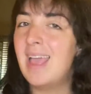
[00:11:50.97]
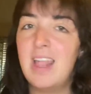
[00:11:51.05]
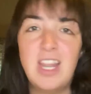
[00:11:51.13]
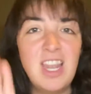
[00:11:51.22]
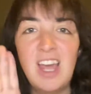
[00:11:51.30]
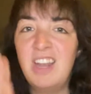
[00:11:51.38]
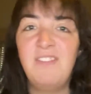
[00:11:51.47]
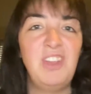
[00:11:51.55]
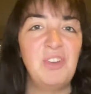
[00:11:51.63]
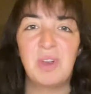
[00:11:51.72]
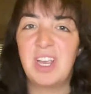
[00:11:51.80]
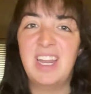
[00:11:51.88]
None of
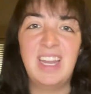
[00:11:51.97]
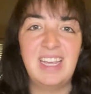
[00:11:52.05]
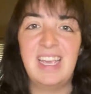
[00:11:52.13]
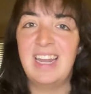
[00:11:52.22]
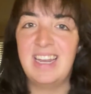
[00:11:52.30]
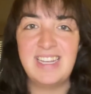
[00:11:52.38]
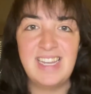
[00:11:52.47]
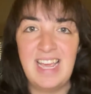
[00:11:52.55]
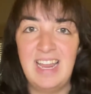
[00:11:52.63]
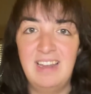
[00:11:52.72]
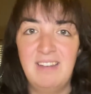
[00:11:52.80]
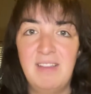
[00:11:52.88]
you are gonna get a
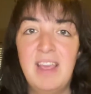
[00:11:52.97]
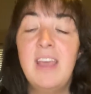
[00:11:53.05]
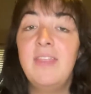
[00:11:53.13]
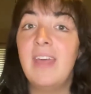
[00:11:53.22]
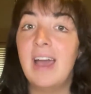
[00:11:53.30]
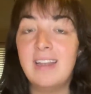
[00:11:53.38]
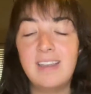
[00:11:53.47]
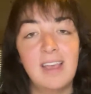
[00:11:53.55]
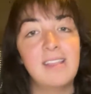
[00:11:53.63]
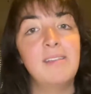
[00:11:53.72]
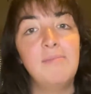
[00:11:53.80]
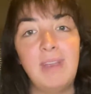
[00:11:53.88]
10. That
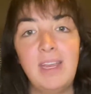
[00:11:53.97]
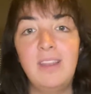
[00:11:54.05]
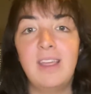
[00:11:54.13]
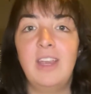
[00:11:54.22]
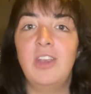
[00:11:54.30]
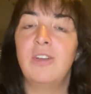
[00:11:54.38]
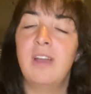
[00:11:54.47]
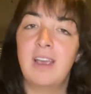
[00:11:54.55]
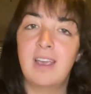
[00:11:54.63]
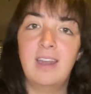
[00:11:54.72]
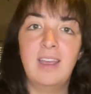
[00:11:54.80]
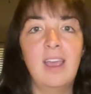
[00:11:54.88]
doesn't mean that you're
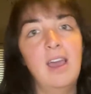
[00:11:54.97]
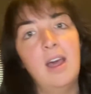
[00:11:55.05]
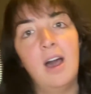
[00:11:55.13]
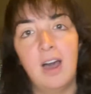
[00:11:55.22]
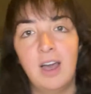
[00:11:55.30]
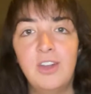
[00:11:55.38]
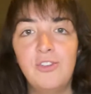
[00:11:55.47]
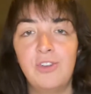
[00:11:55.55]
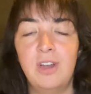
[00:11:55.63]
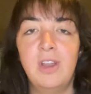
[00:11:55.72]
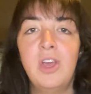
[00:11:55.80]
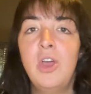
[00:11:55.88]
not gonna get
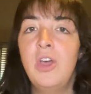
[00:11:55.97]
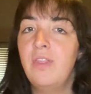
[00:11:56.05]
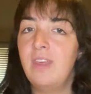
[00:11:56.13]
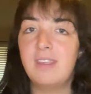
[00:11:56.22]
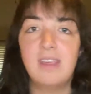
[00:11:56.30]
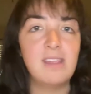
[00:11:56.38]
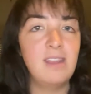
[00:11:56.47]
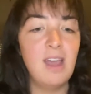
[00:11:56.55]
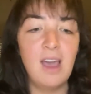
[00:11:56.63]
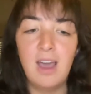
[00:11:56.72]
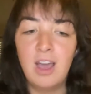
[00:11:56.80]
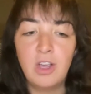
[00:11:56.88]
100. This is
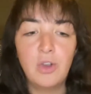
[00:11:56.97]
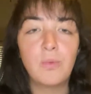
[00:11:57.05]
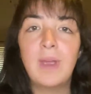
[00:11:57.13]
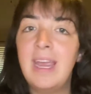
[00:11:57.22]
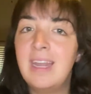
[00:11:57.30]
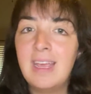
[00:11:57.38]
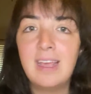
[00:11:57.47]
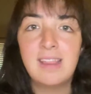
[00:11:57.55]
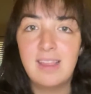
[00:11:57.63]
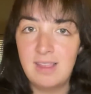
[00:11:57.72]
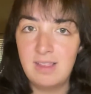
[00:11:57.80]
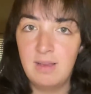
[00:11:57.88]
not a grading
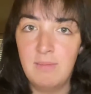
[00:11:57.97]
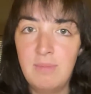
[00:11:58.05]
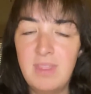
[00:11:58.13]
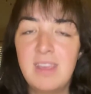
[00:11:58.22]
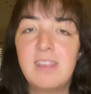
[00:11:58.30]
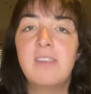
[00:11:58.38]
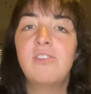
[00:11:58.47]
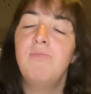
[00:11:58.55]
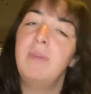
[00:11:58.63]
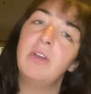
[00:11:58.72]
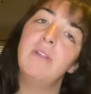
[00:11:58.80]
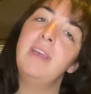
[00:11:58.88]
system. This is
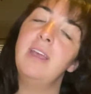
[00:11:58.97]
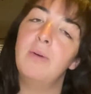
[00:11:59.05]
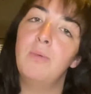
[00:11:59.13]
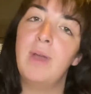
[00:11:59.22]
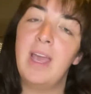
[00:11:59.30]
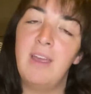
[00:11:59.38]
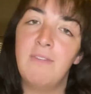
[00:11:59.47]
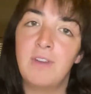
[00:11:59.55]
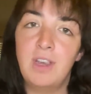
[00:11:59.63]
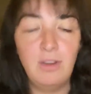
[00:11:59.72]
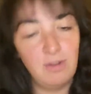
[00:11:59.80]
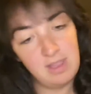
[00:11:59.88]
merely a way for
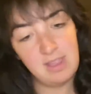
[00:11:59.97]
you to